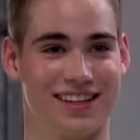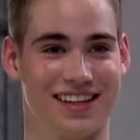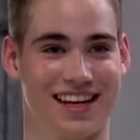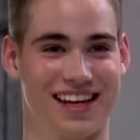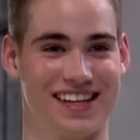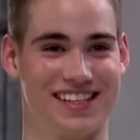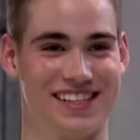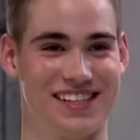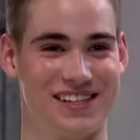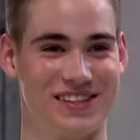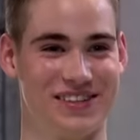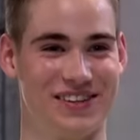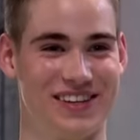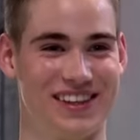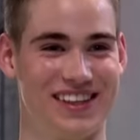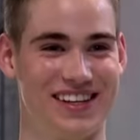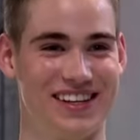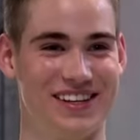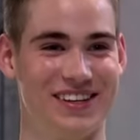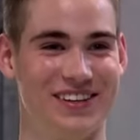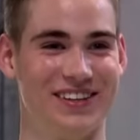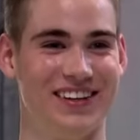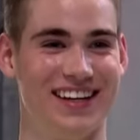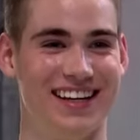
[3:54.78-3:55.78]
dancing with
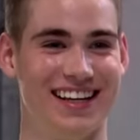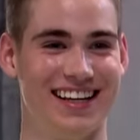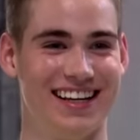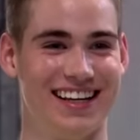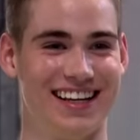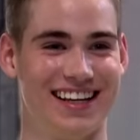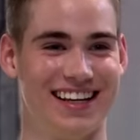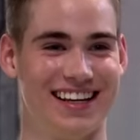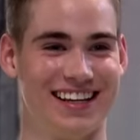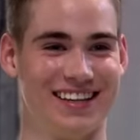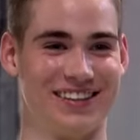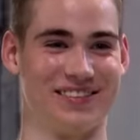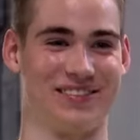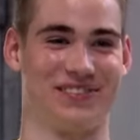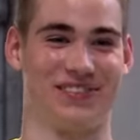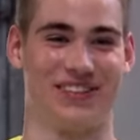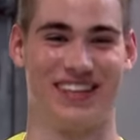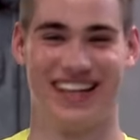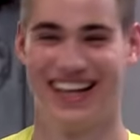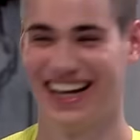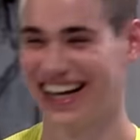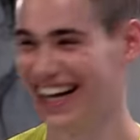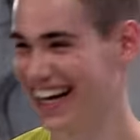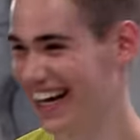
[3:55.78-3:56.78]
you. I really
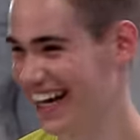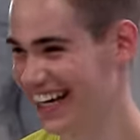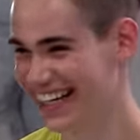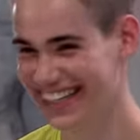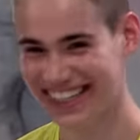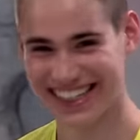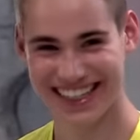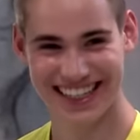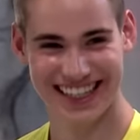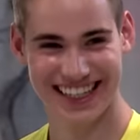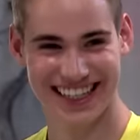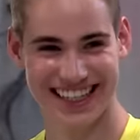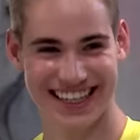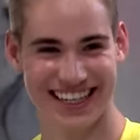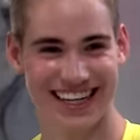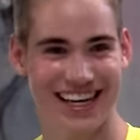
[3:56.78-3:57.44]
like dancing in the dark